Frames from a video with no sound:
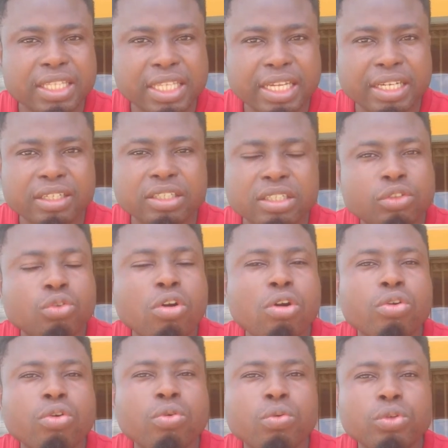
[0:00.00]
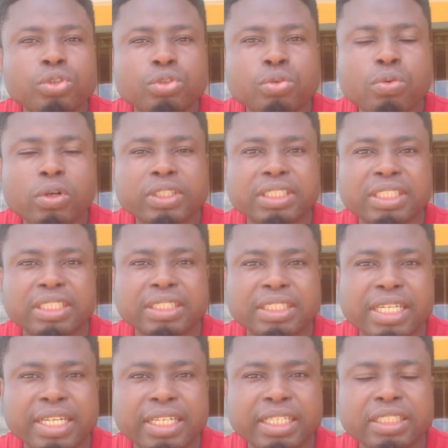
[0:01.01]
then Google will do what?
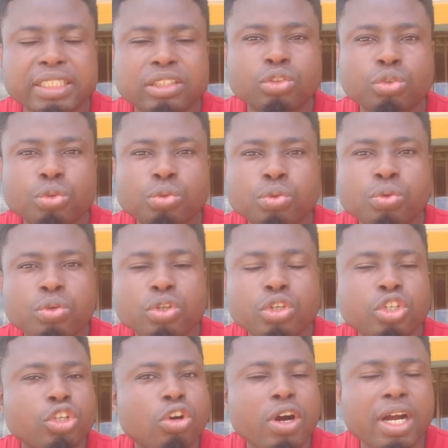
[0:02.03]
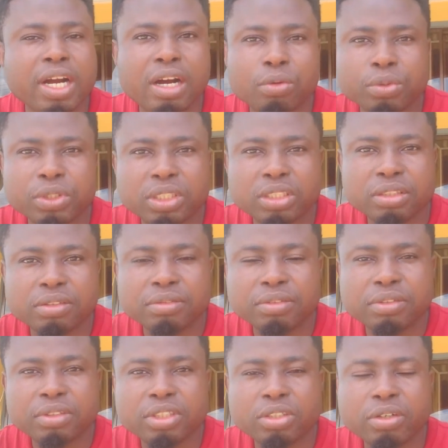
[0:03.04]
Send it to your account.
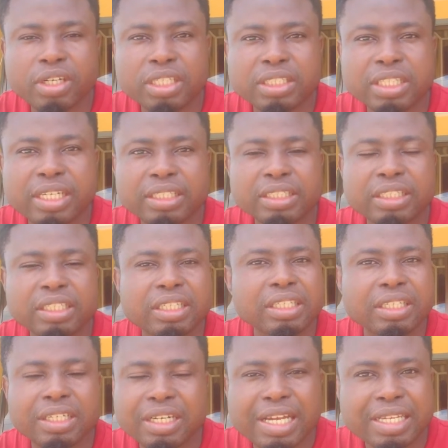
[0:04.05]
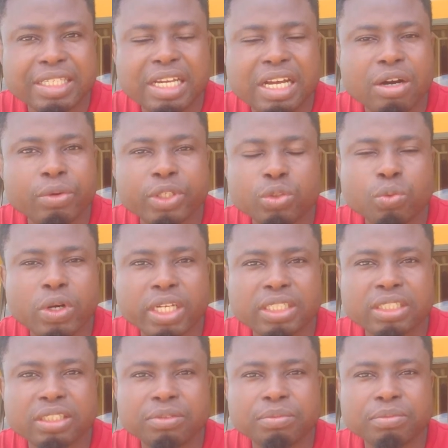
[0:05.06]
You understand? That's how it
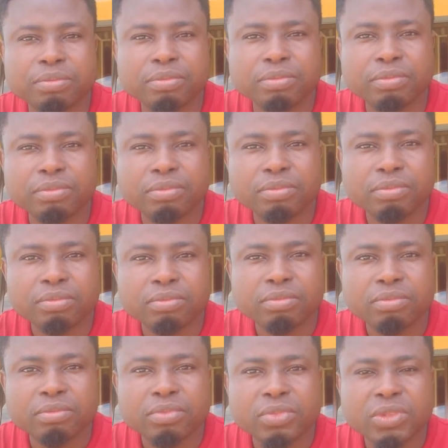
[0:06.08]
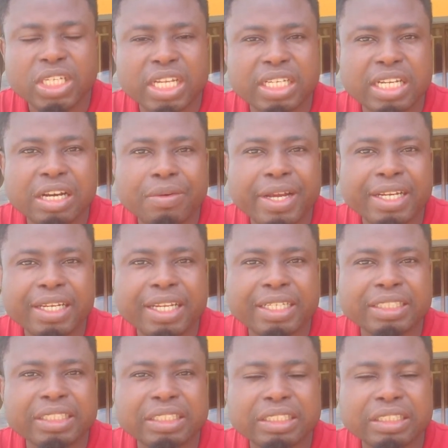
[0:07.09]
works. And now I
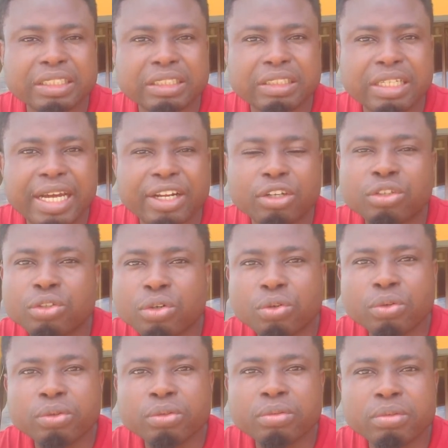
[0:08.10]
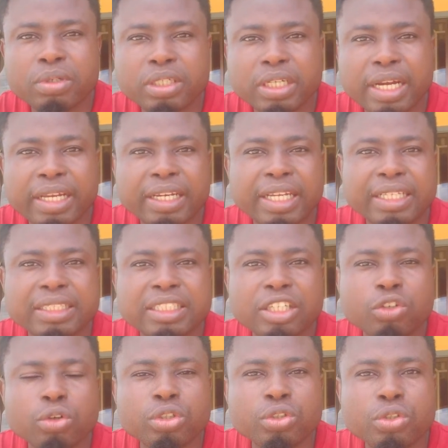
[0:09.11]
learned, I don't know, I learned
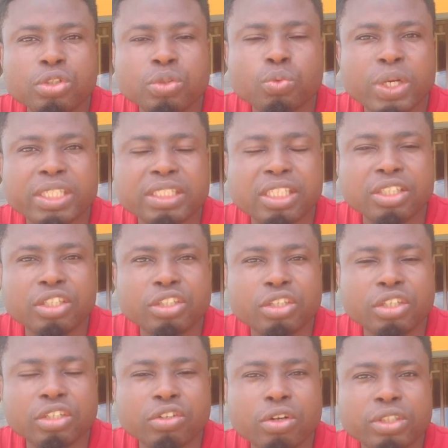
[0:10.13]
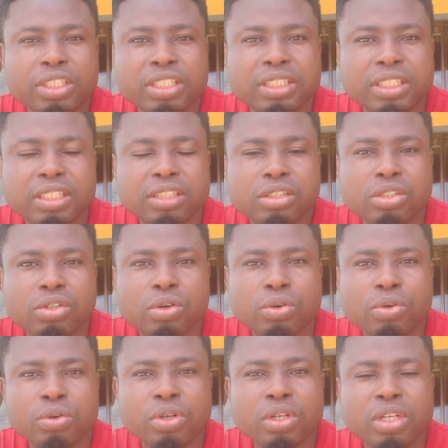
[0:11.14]
they don't use Western Union and all these things,
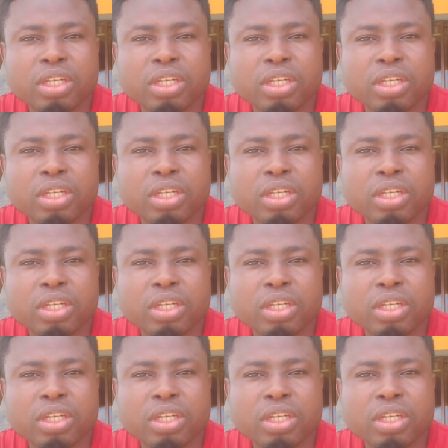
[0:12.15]
so